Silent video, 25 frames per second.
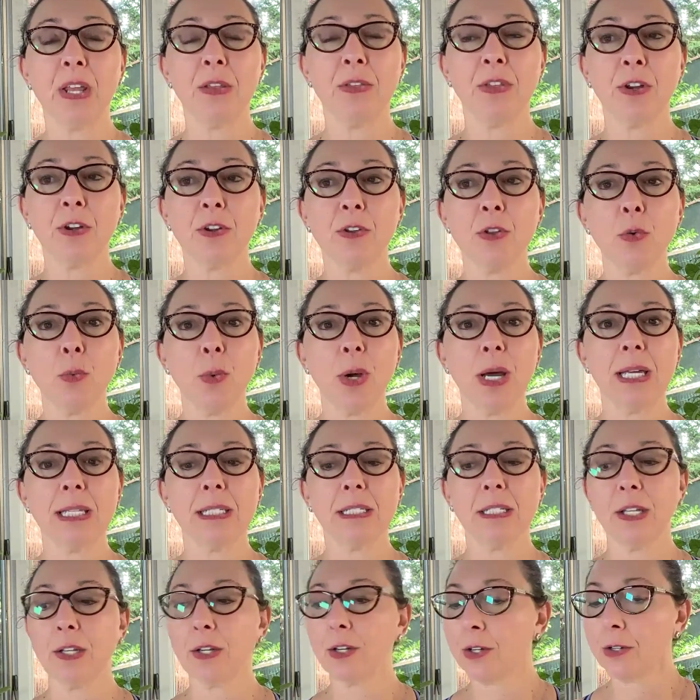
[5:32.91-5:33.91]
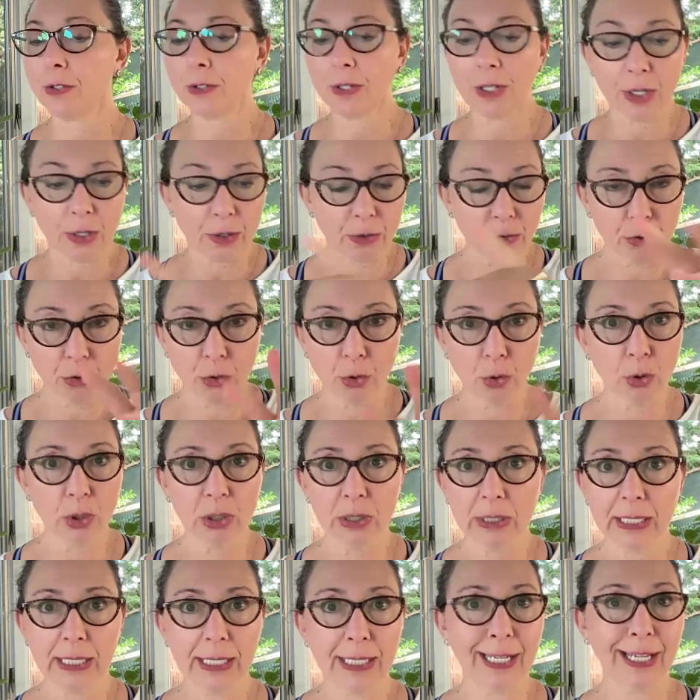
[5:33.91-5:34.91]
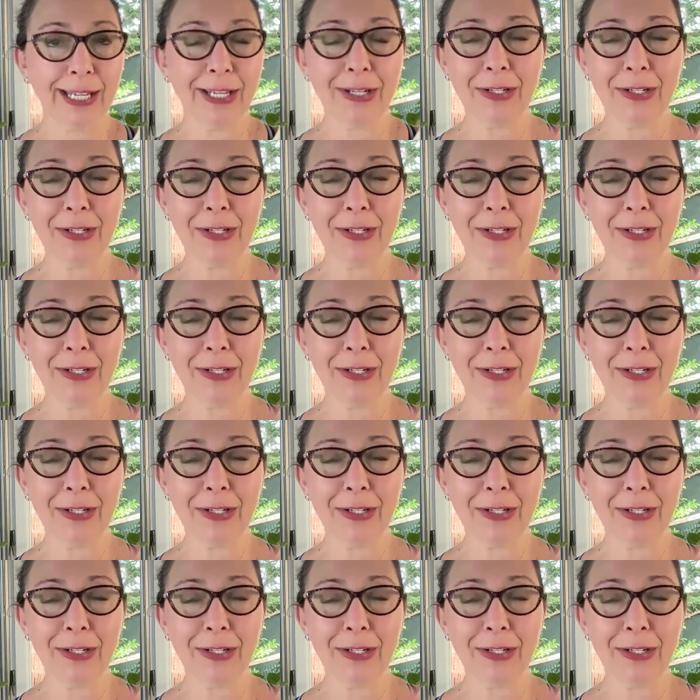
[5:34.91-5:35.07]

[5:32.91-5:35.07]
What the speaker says: They're the ones that are, Googling